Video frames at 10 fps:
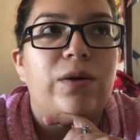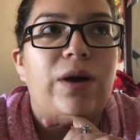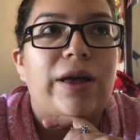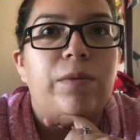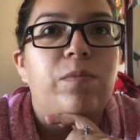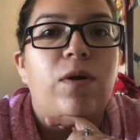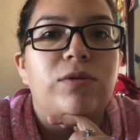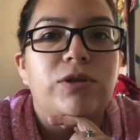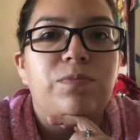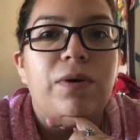I can
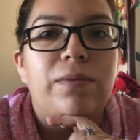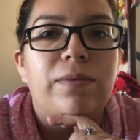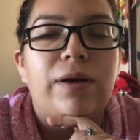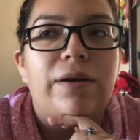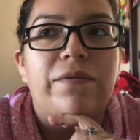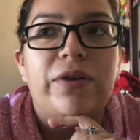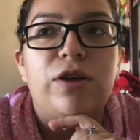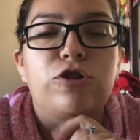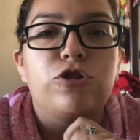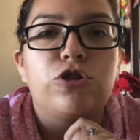post
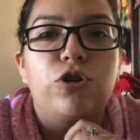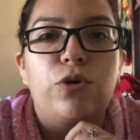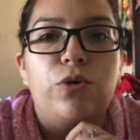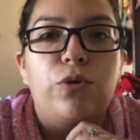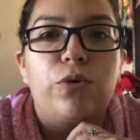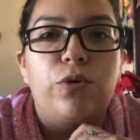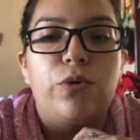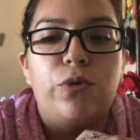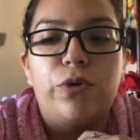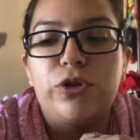videos to